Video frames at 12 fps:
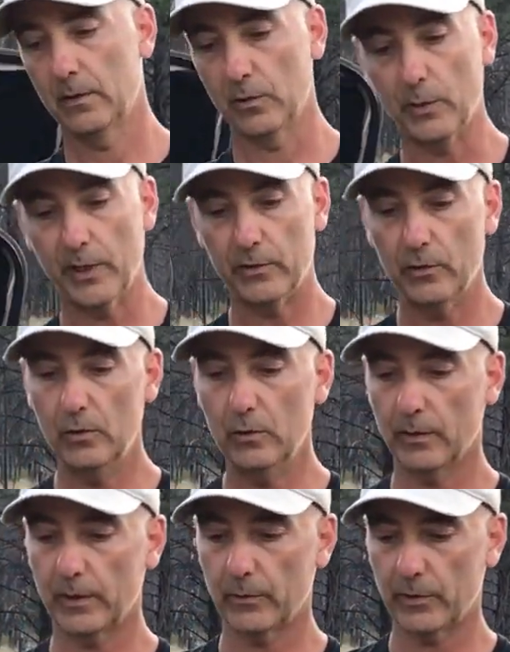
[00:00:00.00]
So what I do
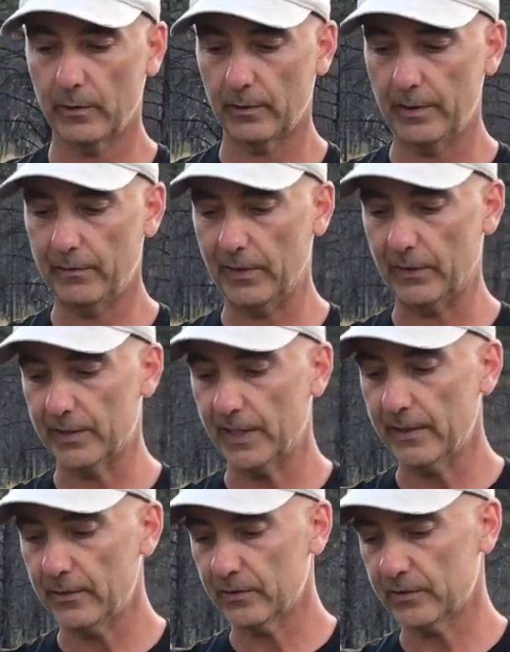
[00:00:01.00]
when I want to inflate
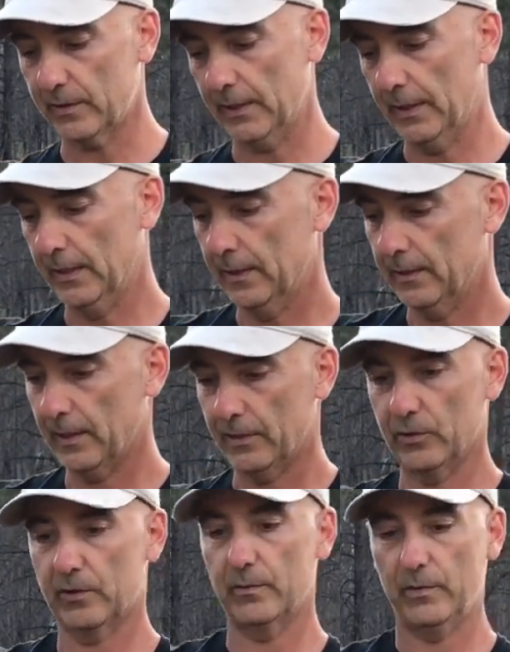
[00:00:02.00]
tires, I
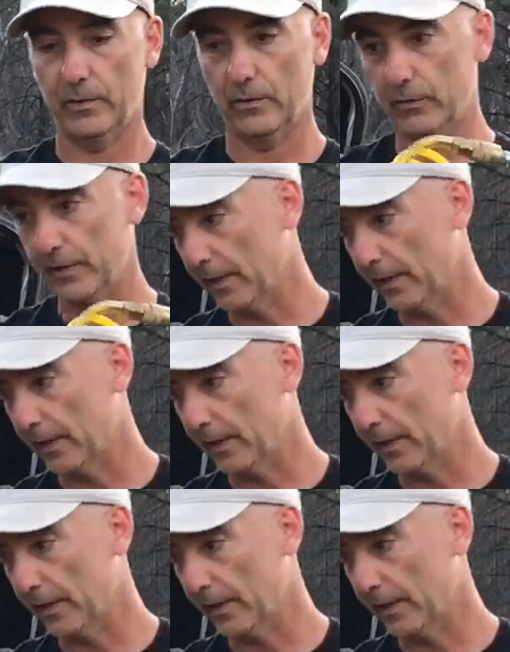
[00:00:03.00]
just, you know, hook